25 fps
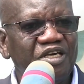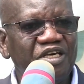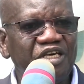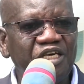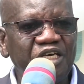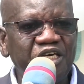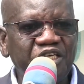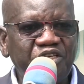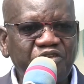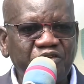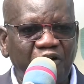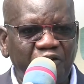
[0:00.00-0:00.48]

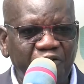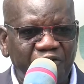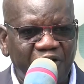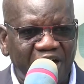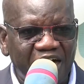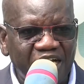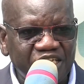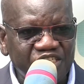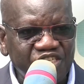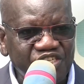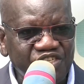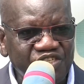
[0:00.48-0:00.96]
Each of
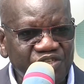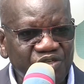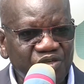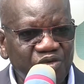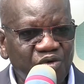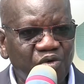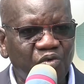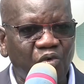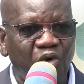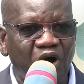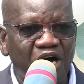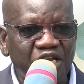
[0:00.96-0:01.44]
us
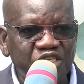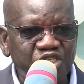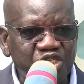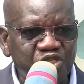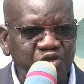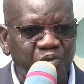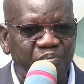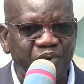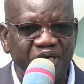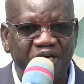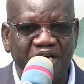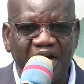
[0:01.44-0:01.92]
wants
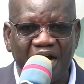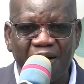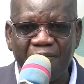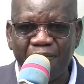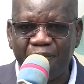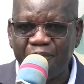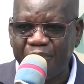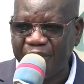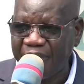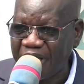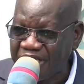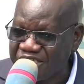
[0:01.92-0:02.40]
to
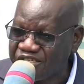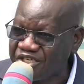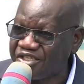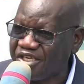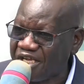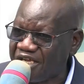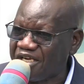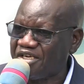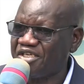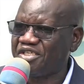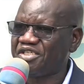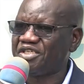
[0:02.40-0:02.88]
become
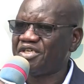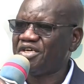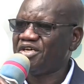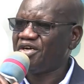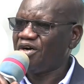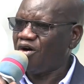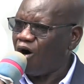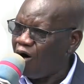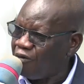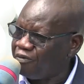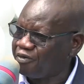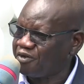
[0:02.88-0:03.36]
president
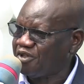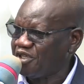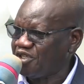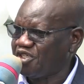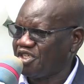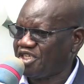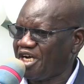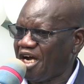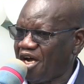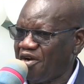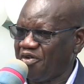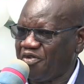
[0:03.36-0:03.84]
of
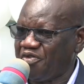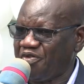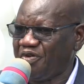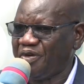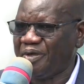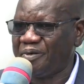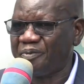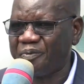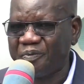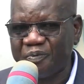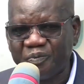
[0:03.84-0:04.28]
this country.